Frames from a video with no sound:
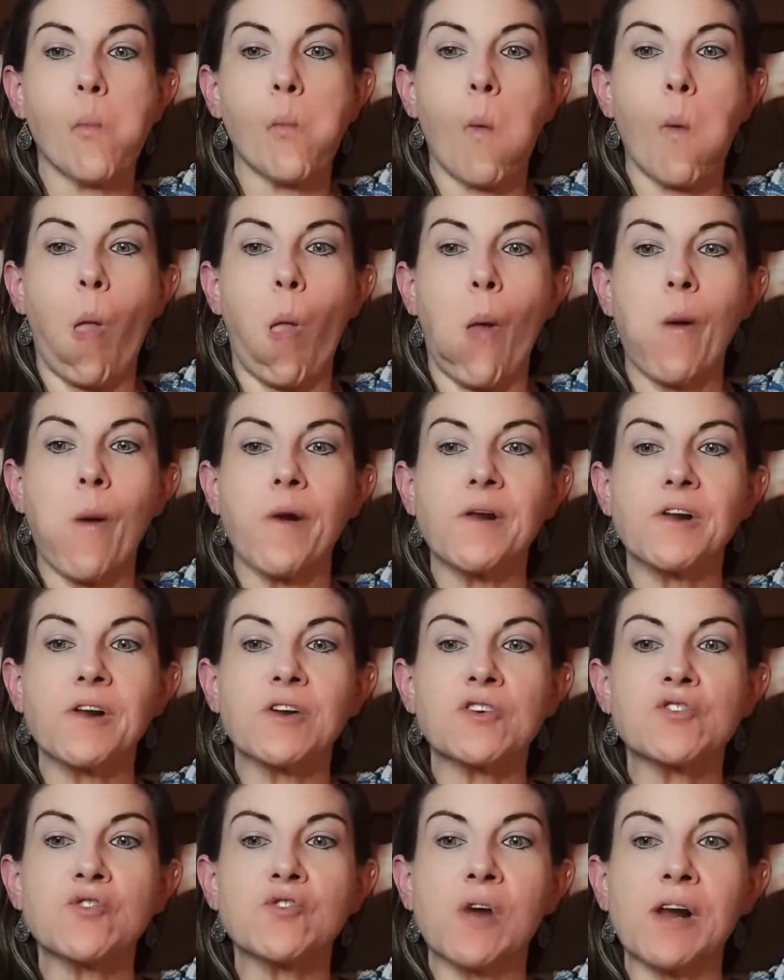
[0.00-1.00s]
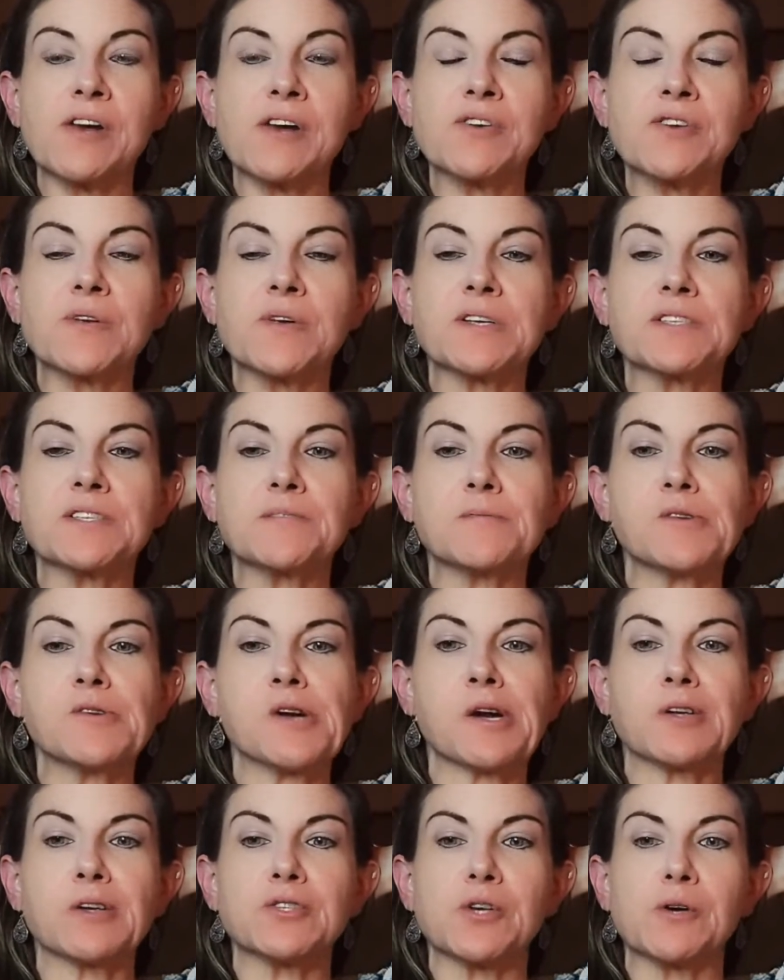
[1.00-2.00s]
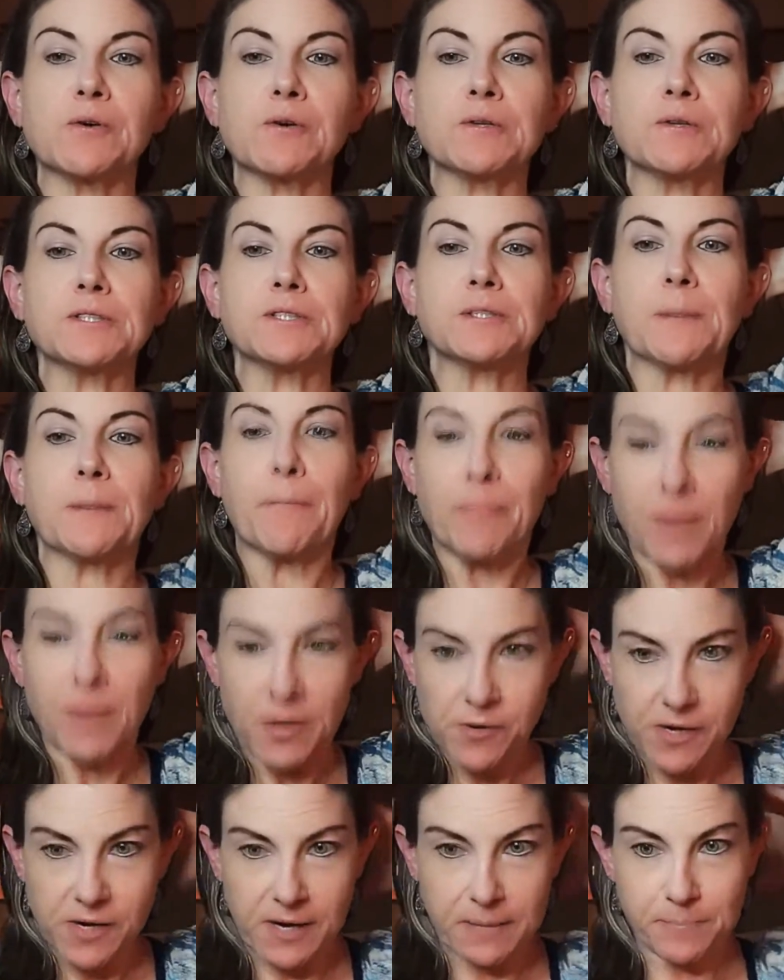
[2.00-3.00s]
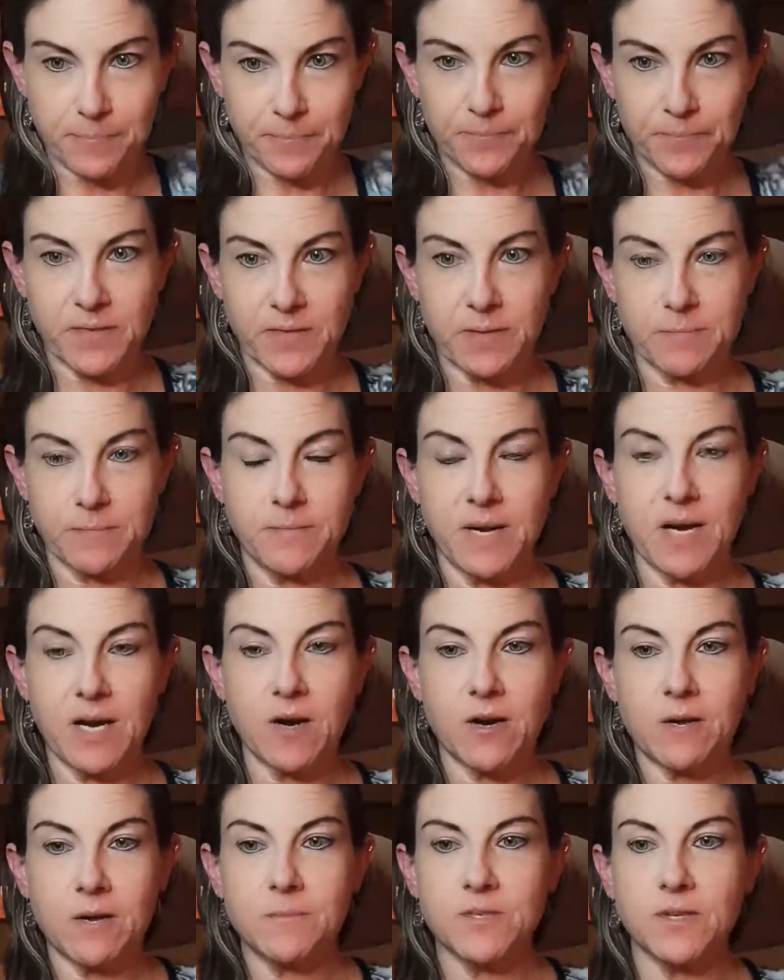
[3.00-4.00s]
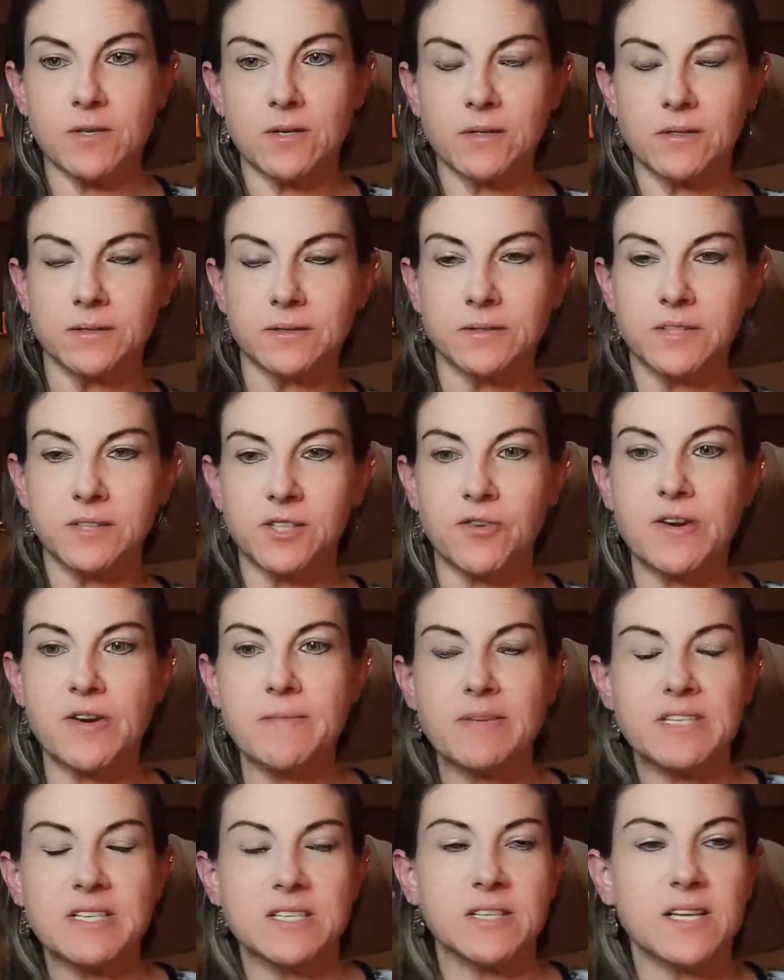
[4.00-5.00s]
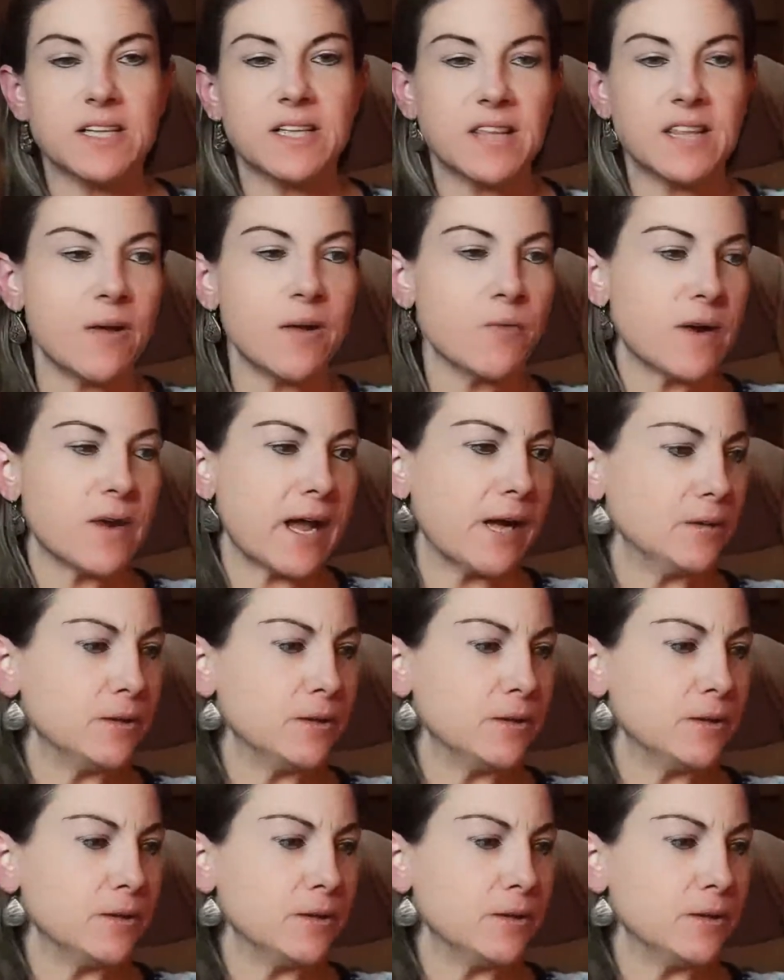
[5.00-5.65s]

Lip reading: and you could try doing some tongue circles. Okay, my arms are screaming to let that one out.